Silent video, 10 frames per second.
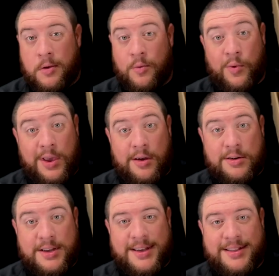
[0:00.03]
We
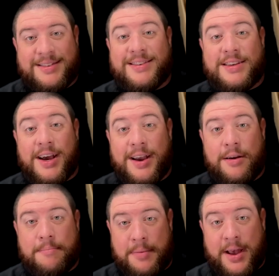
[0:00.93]
are taking this
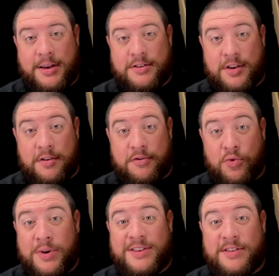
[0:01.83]
entire box of
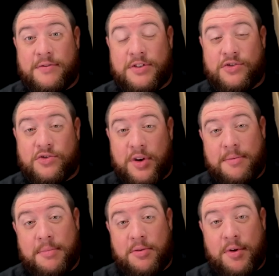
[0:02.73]
27
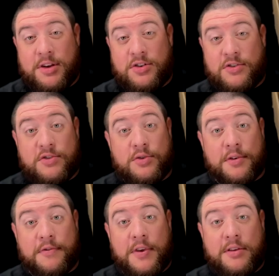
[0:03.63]
straight mid-ranges to
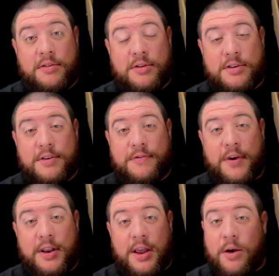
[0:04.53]
a field to
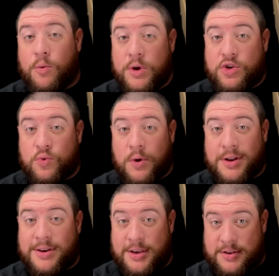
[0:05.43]
find out which
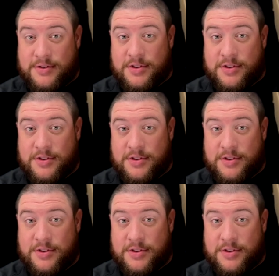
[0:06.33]
one is the